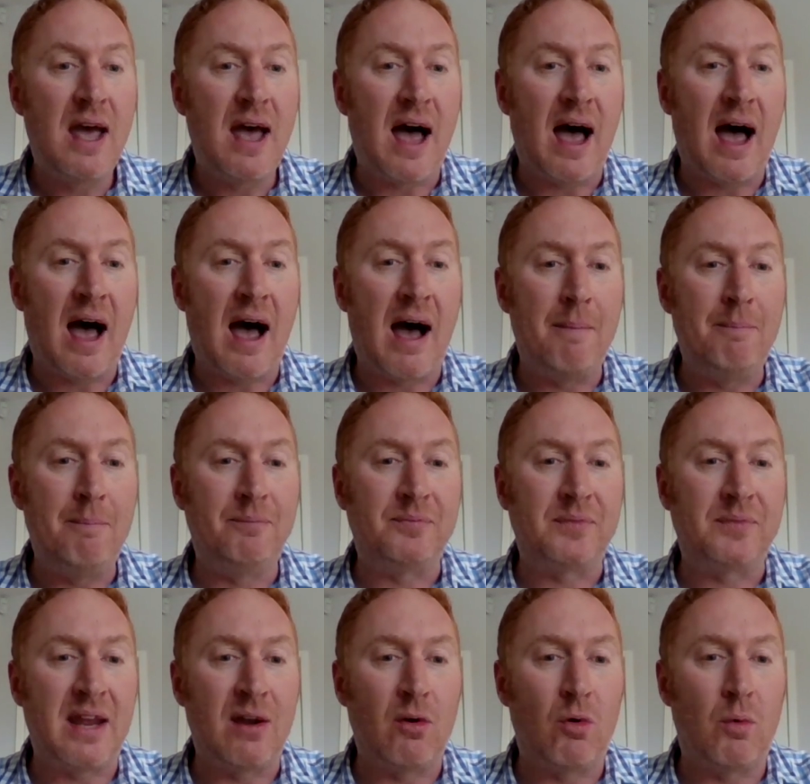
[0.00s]
Yeah.
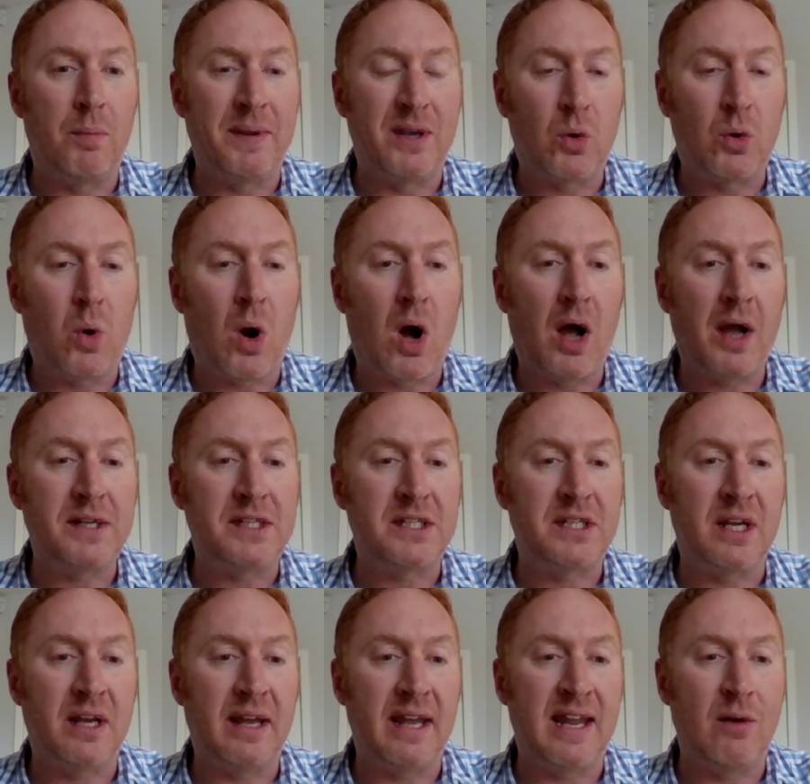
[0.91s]
It will be
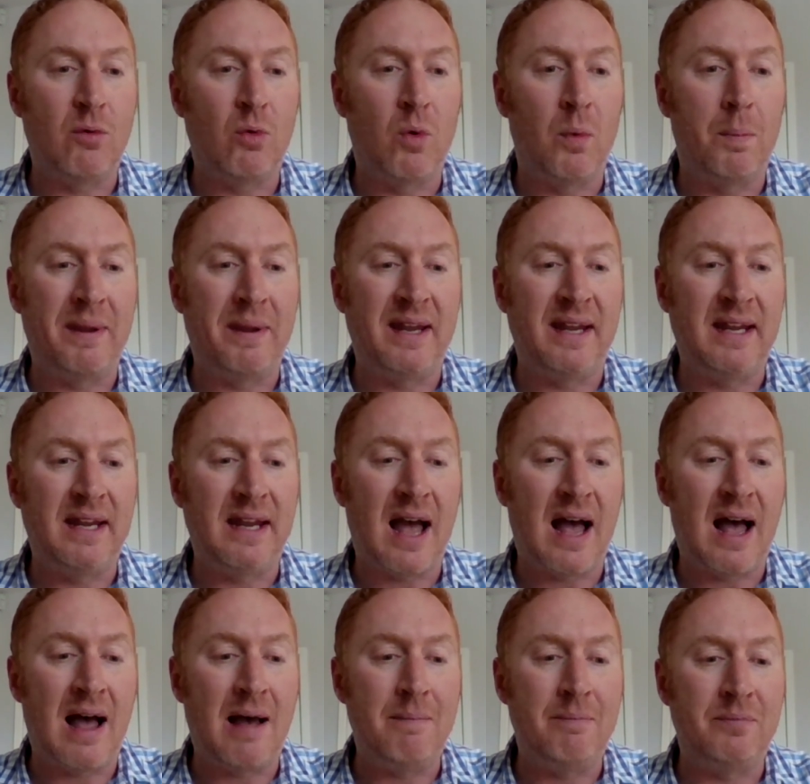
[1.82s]
quieter. It will be
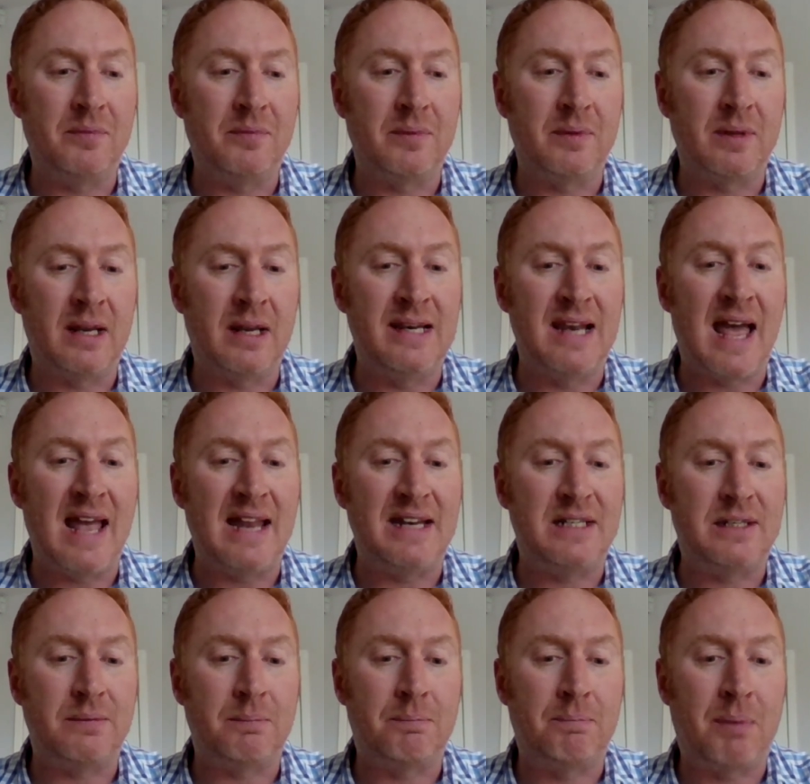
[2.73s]

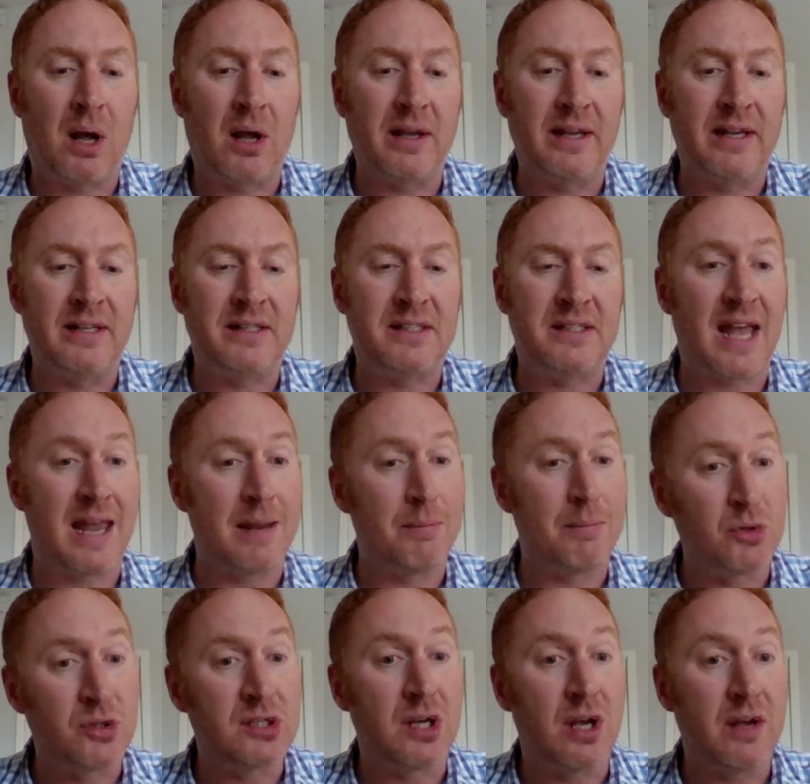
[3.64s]
led by
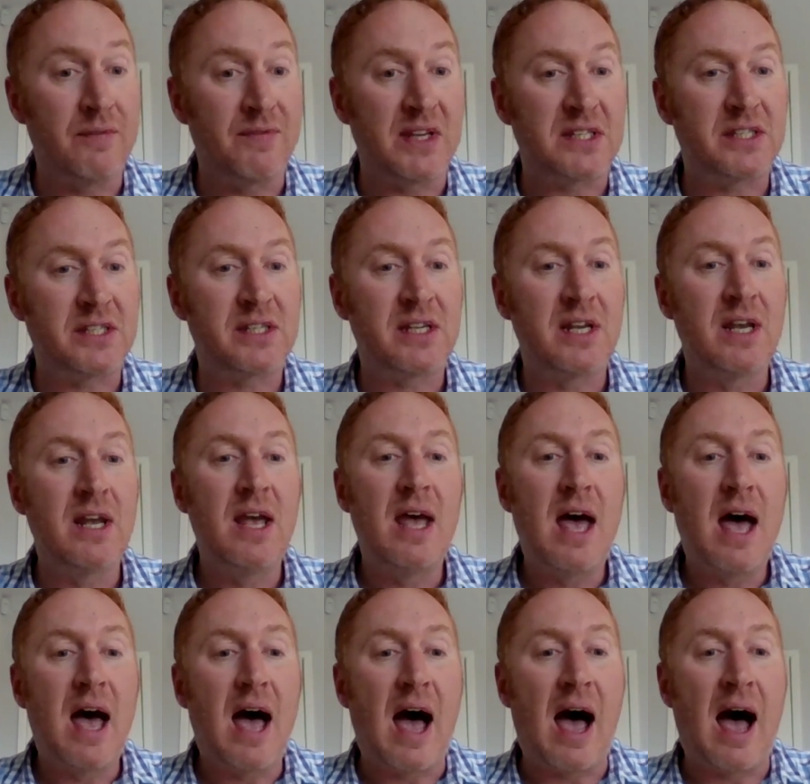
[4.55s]
table service,
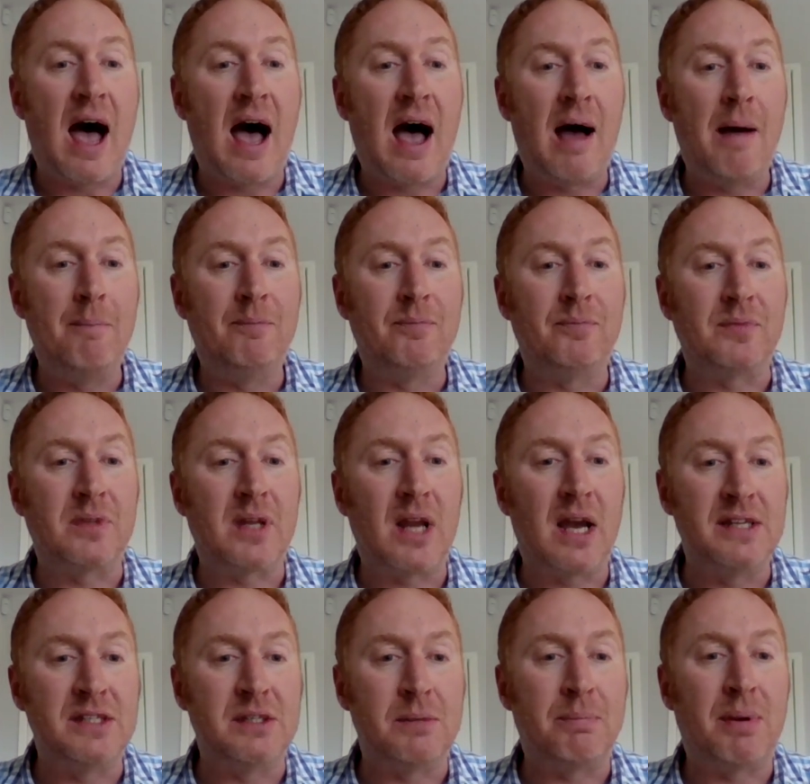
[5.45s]

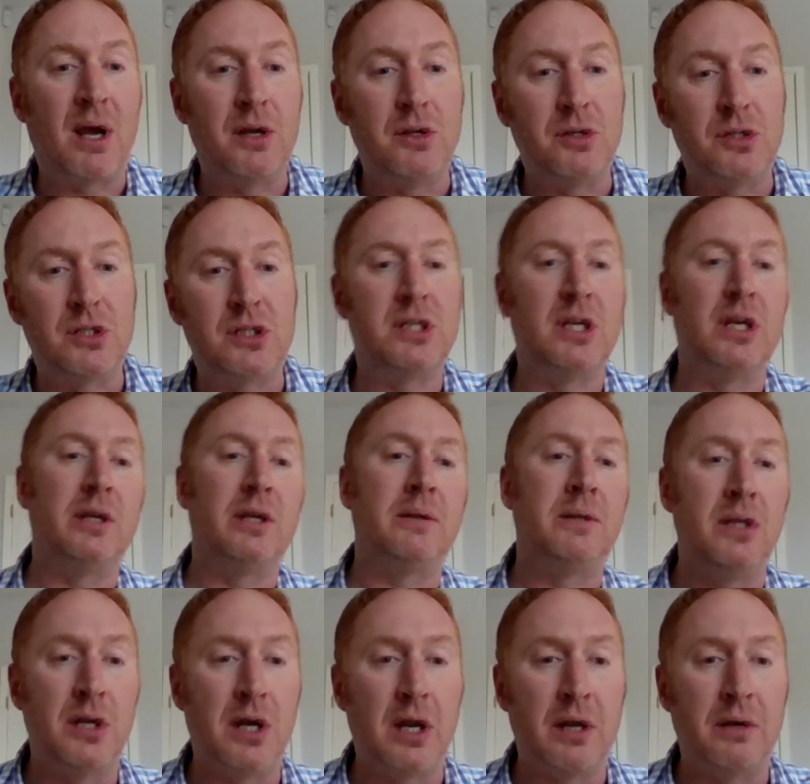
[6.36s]
as opposed to
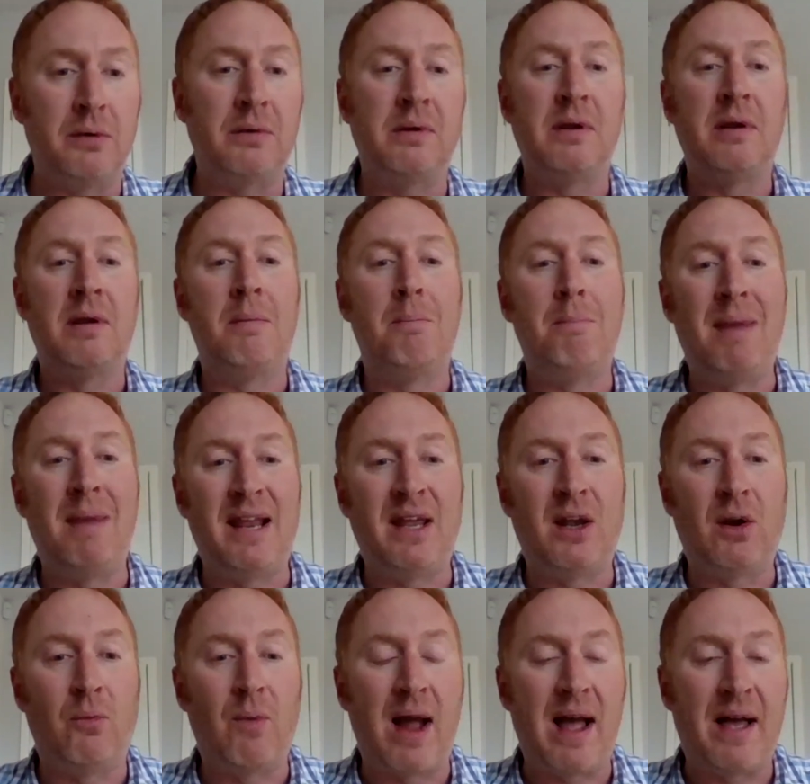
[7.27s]

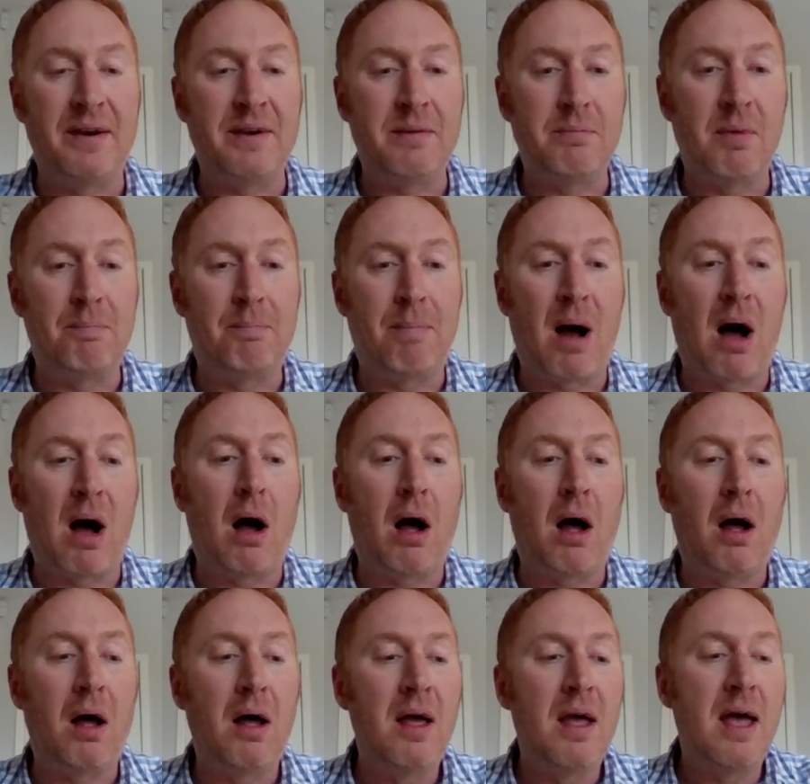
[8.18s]
milling around in the
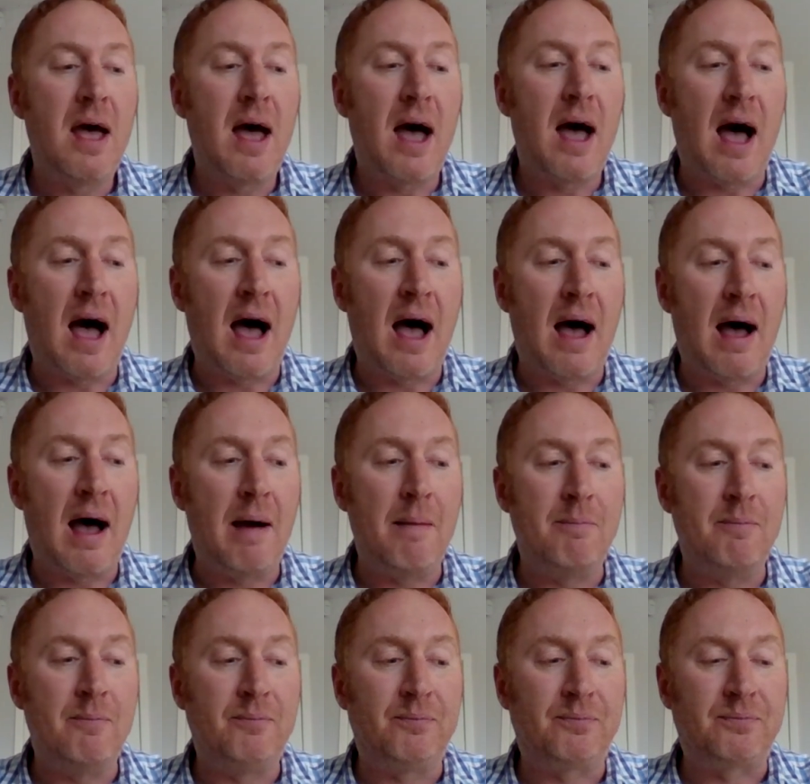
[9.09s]
bar. Yeah.
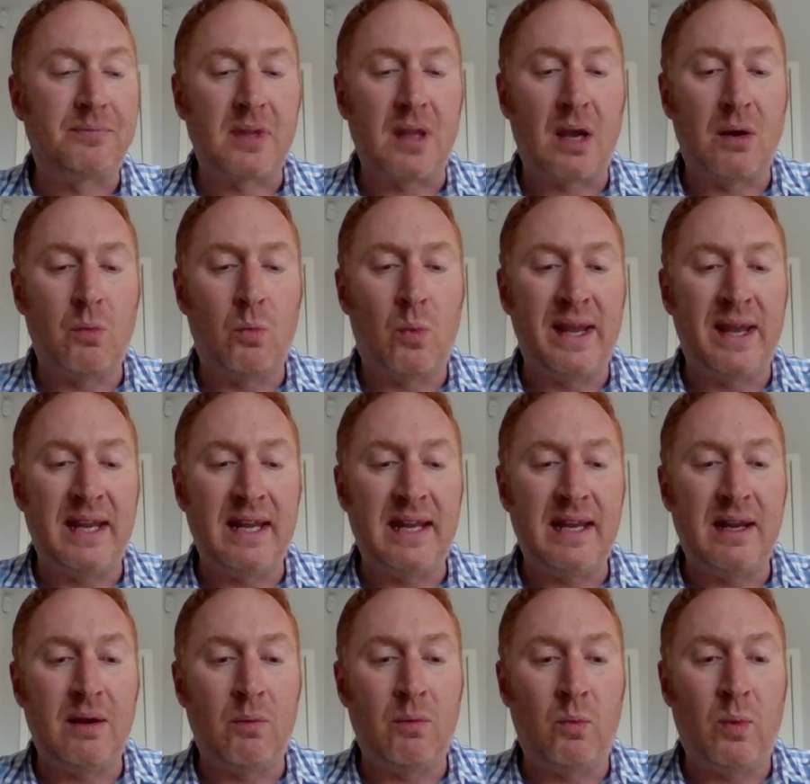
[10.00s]

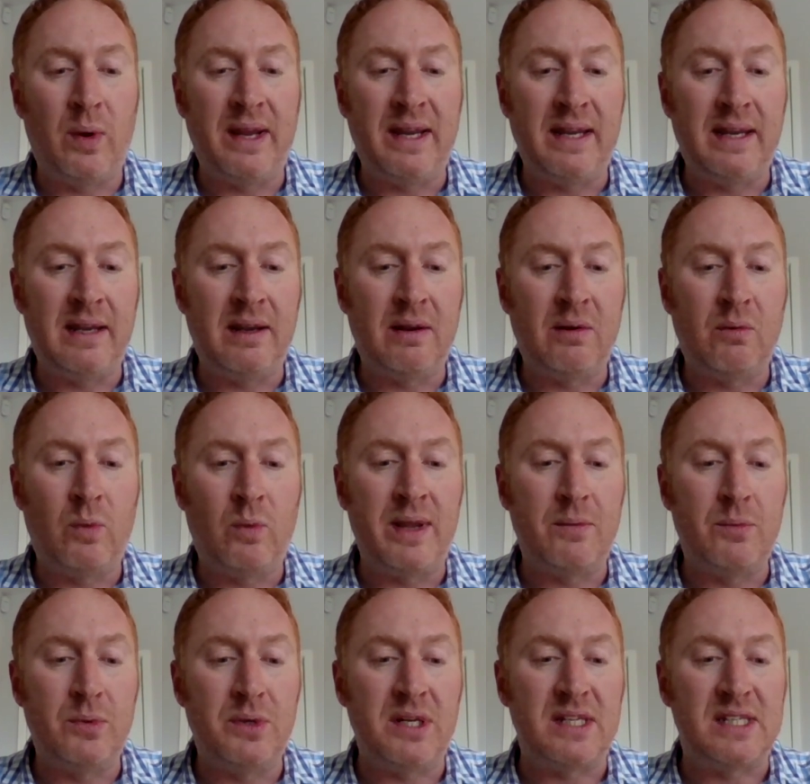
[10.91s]
We
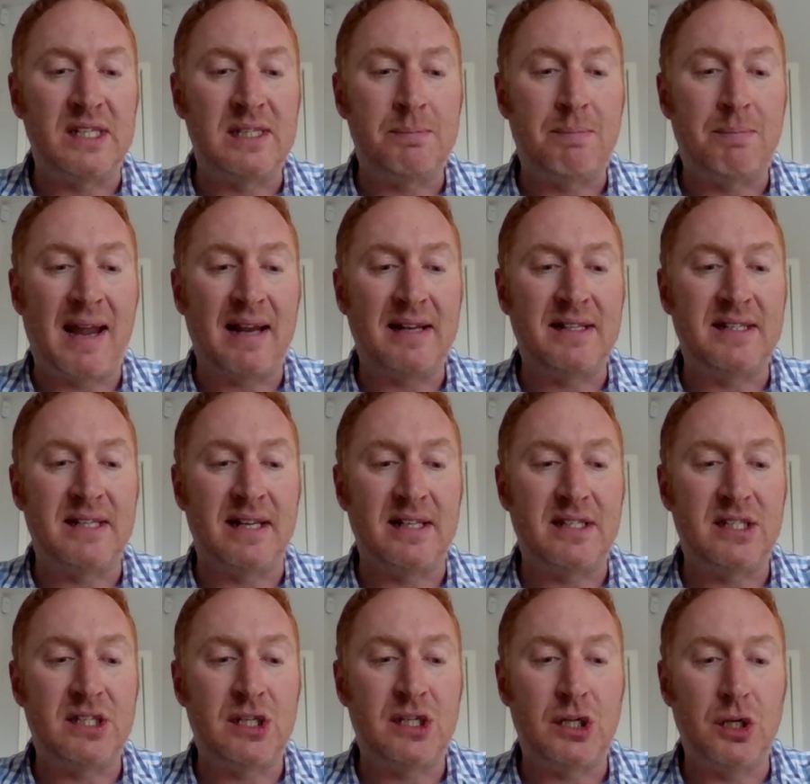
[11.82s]
would expect
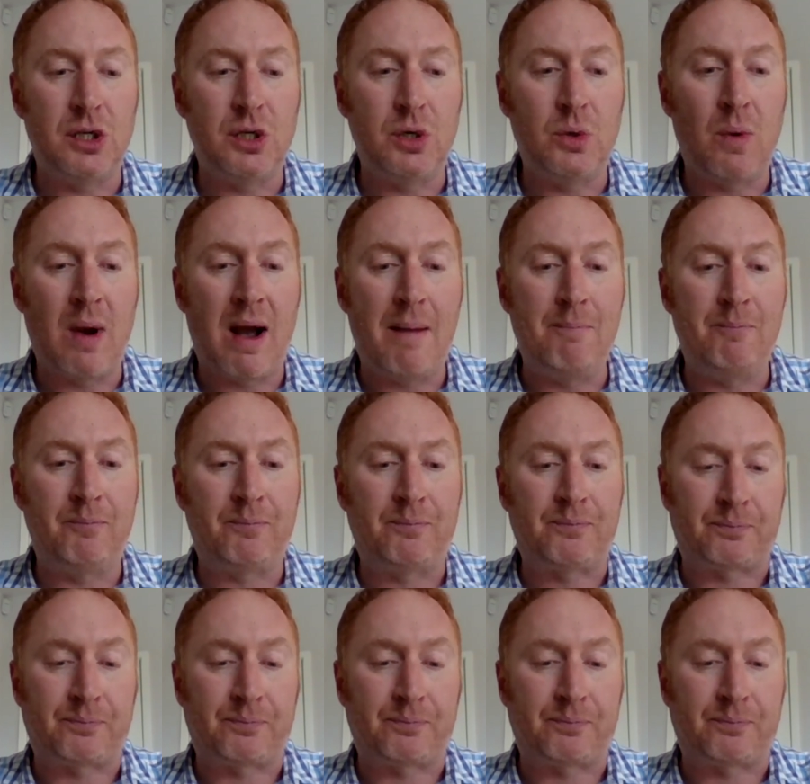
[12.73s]
it to,